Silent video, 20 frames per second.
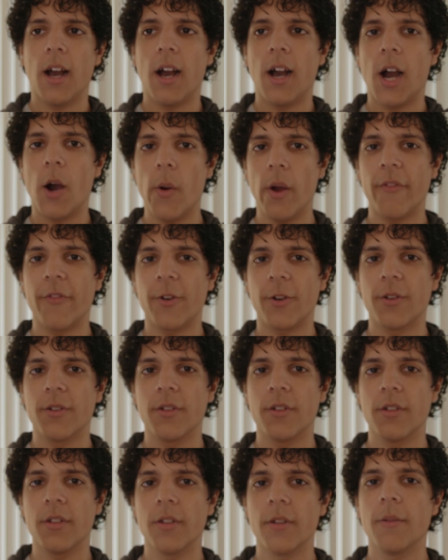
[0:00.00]
However,
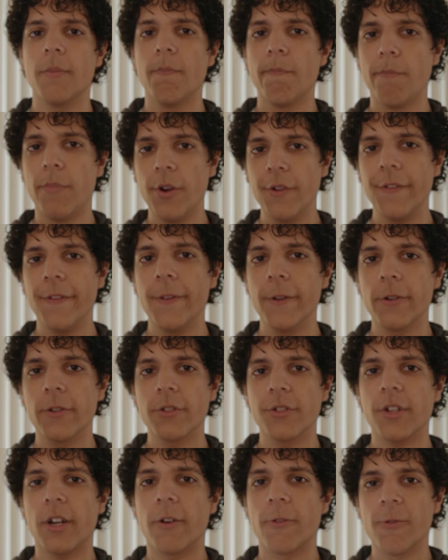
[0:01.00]
Bluetooth
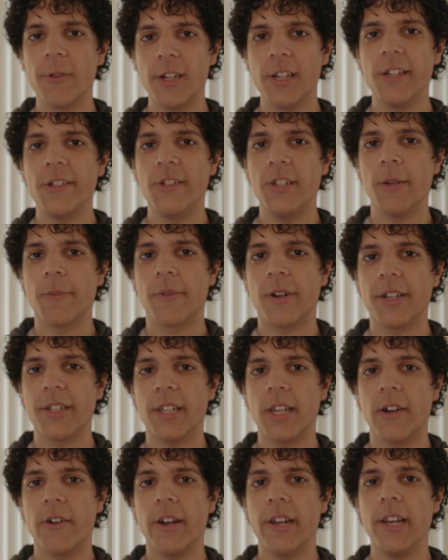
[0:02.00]
dongles are really cheap right now,